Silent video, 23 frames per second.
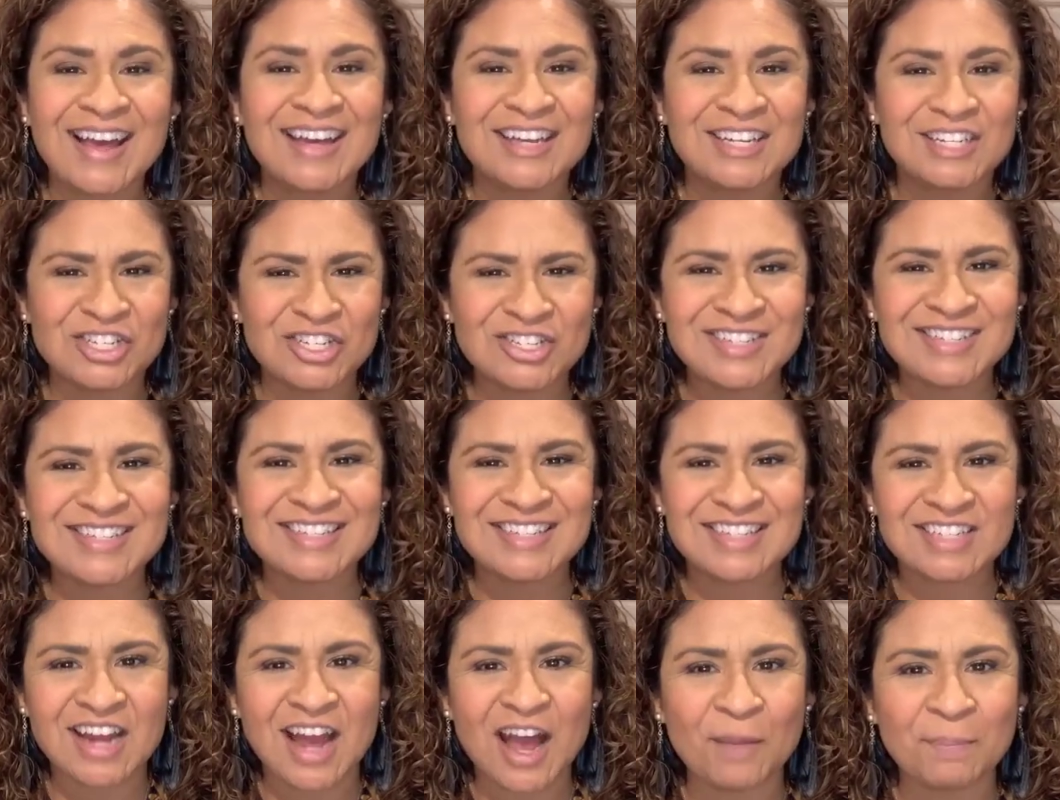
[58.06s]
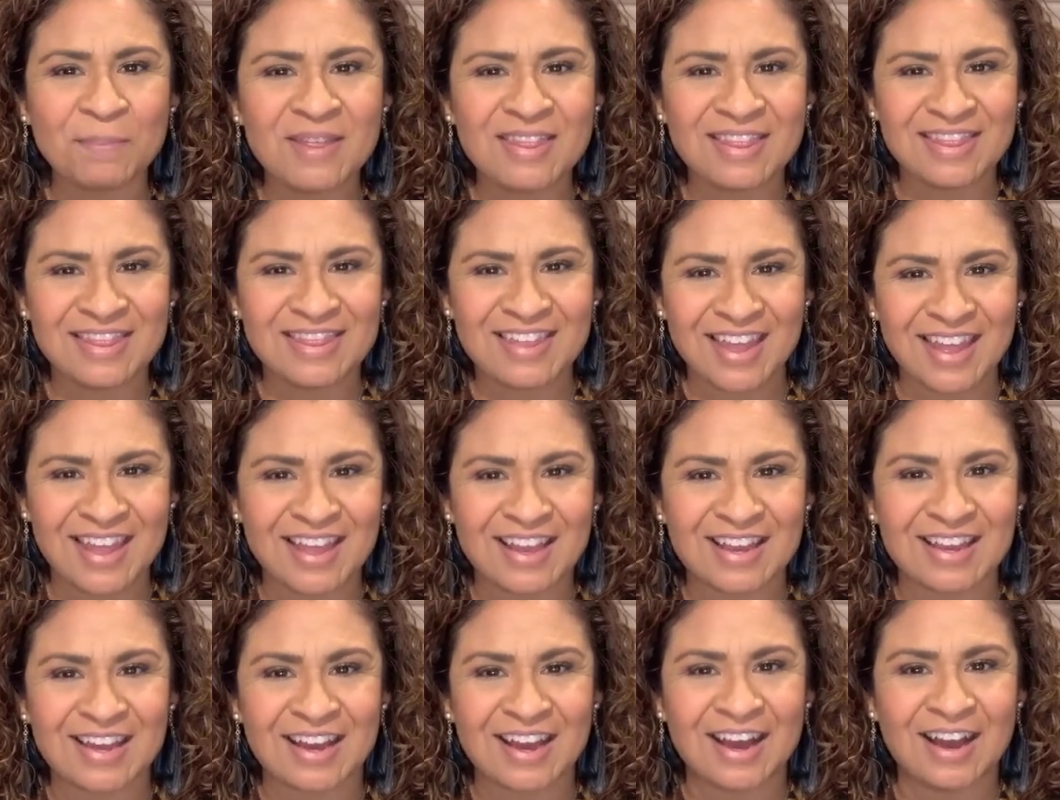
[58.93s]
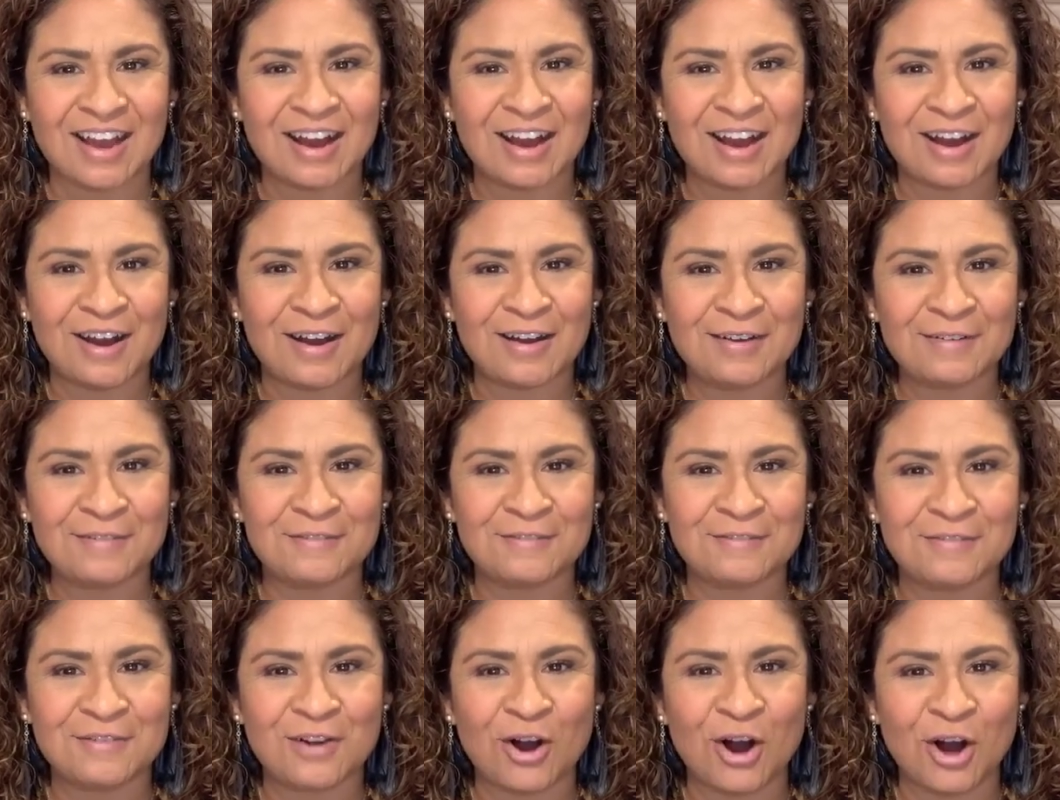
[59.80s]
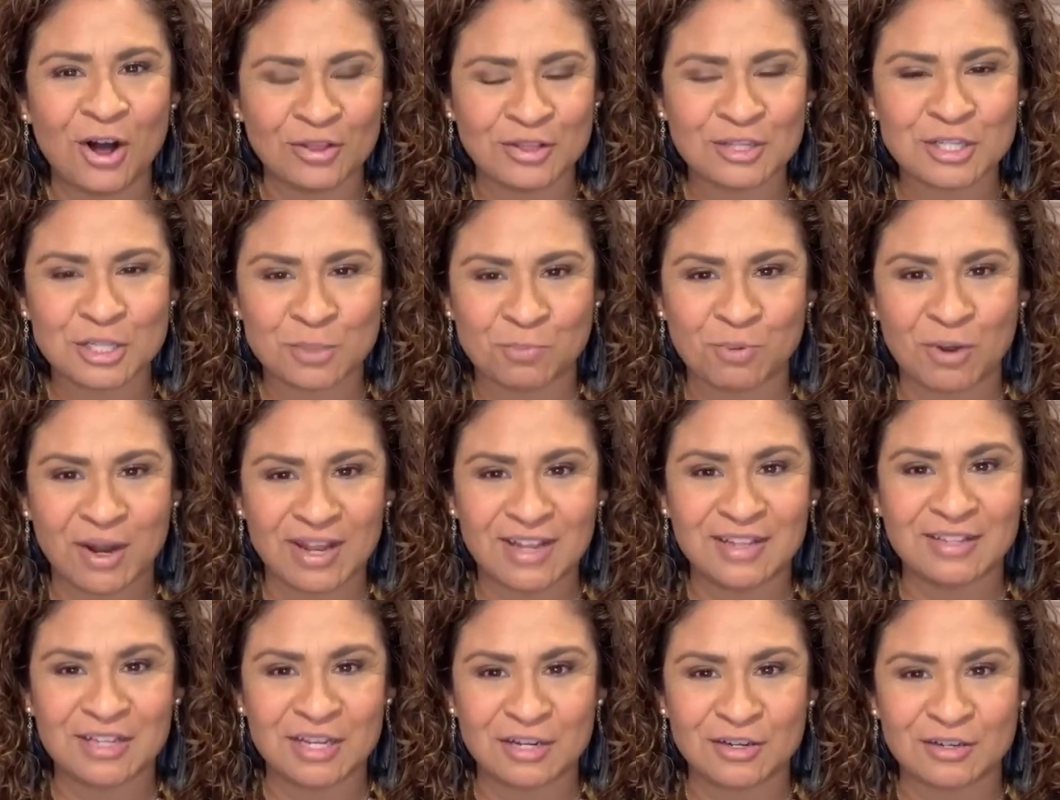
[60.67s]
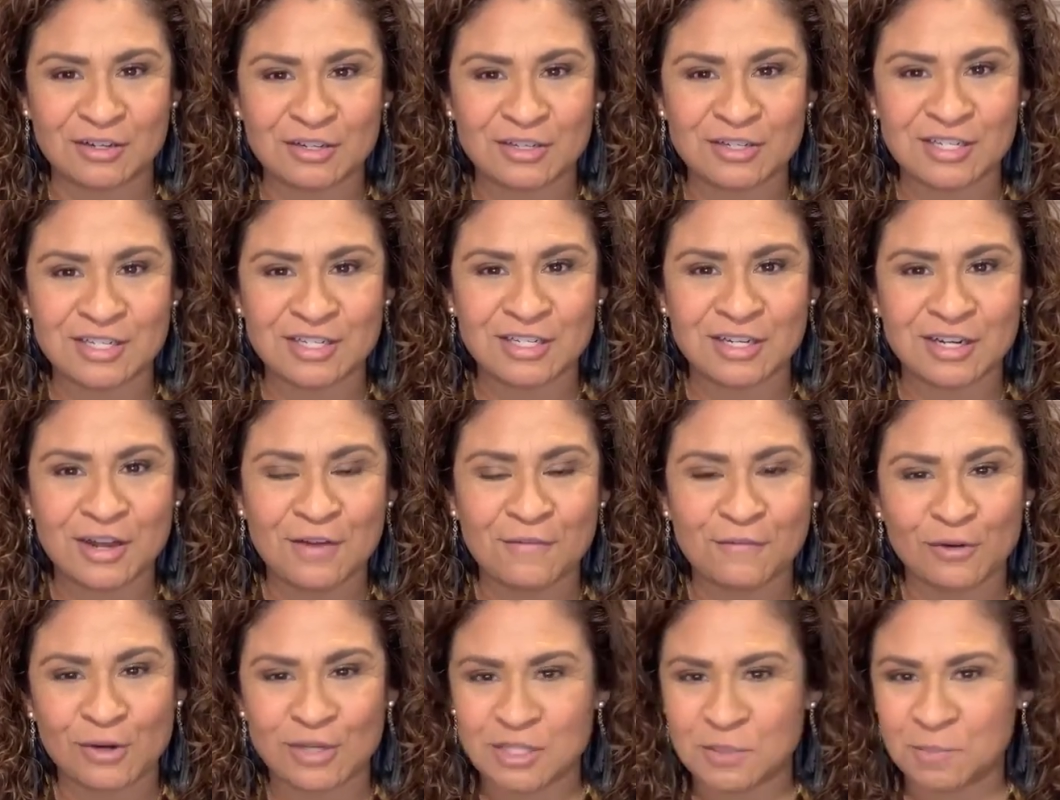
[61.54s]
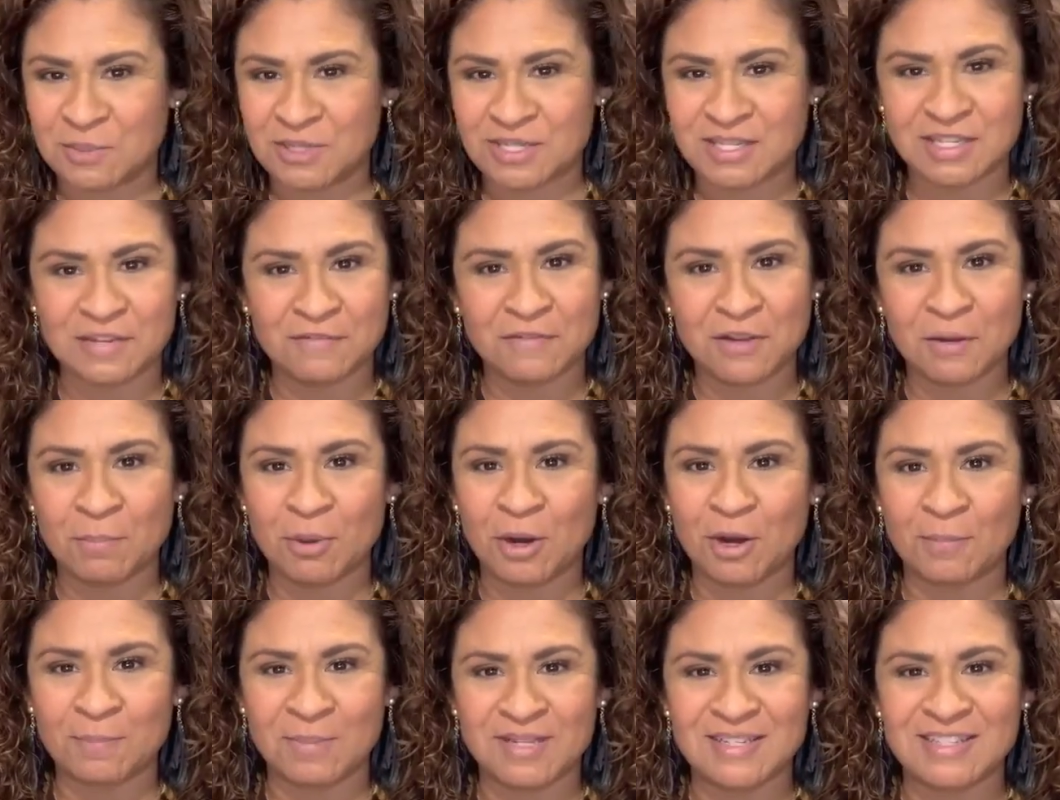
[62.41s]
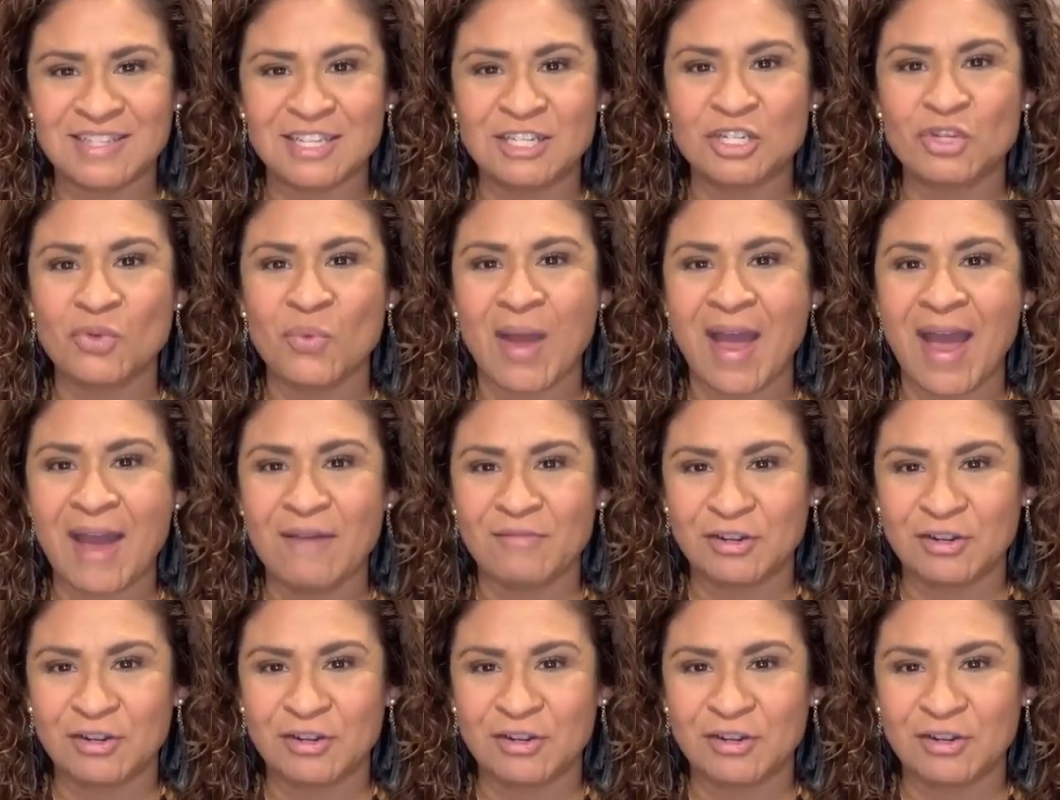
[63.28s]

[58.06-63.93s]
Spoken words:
Just stop and think of all the spray cleaners for a specific purpose that you have